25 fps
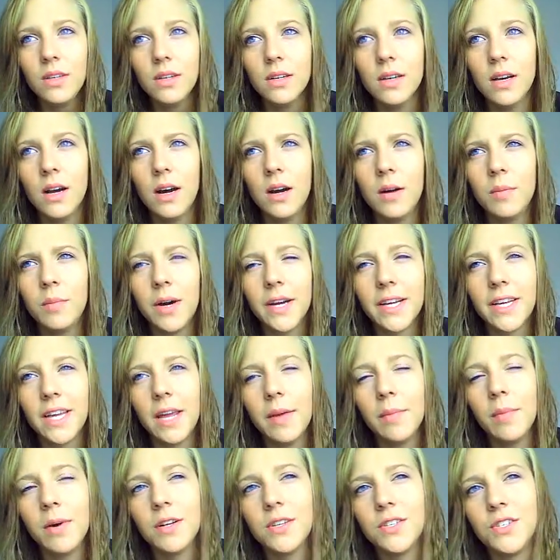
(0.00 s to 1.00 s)
I
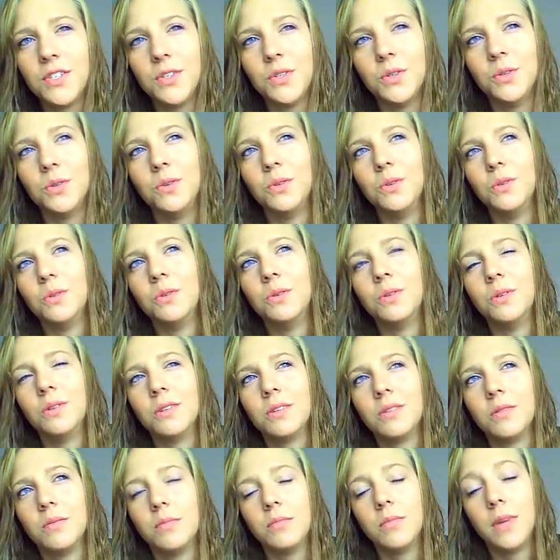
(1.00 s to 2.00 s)
came out to
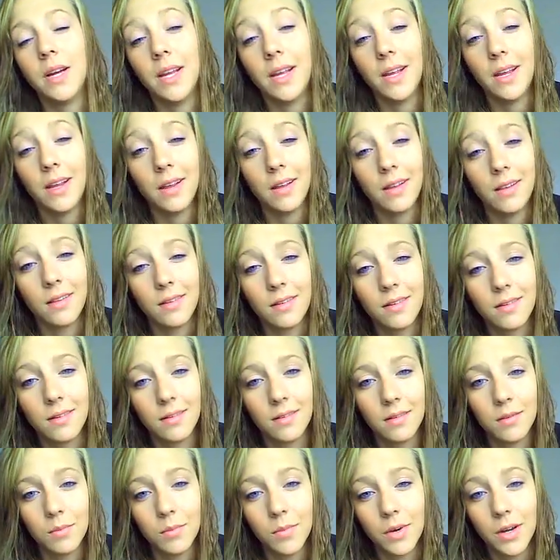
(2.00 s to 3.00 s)
my aunt,
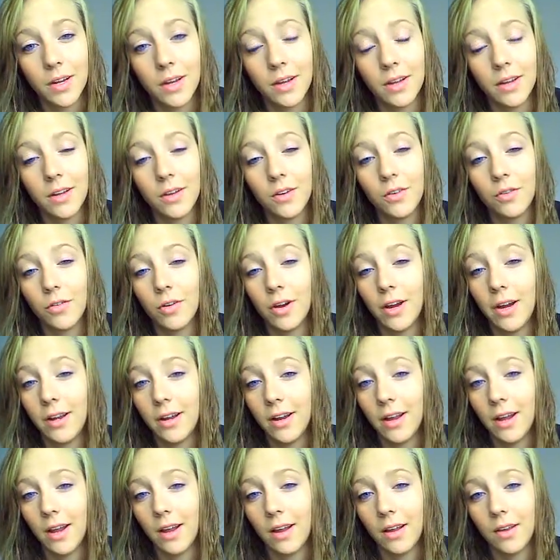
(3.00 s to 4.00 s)
my great
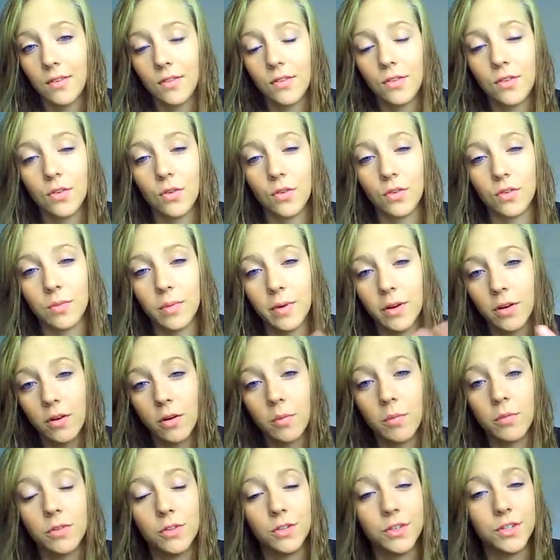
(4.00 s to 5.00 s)
aunt, so it's my
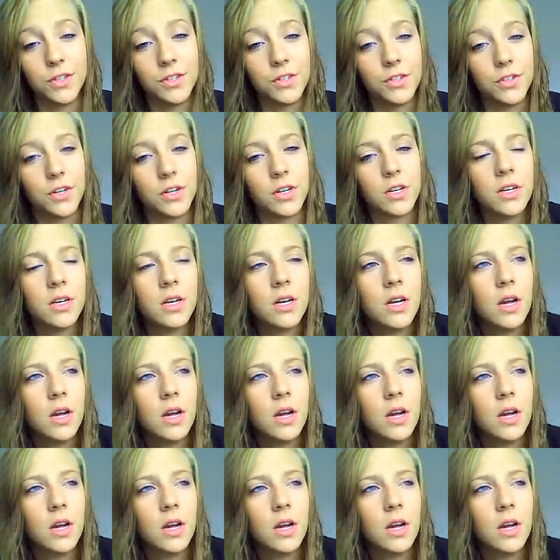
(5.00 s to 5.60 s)
grandmother's sister.